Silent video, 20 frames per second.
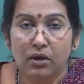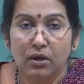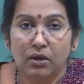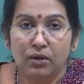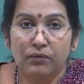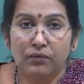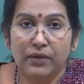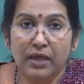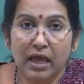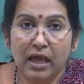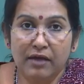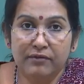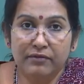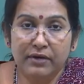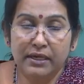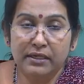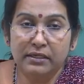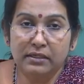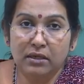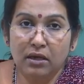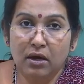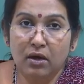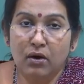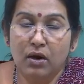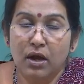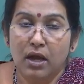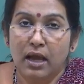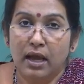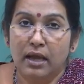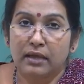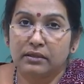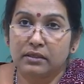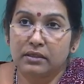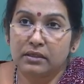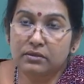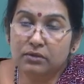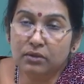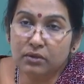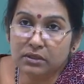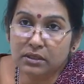we have right now, and the
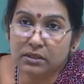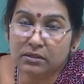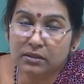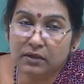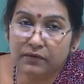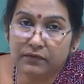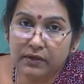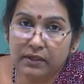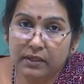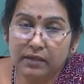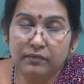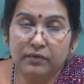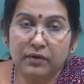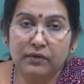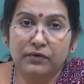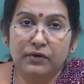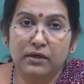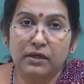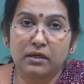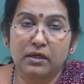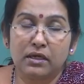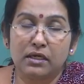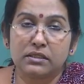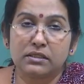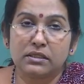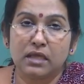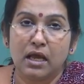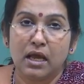resources available for us,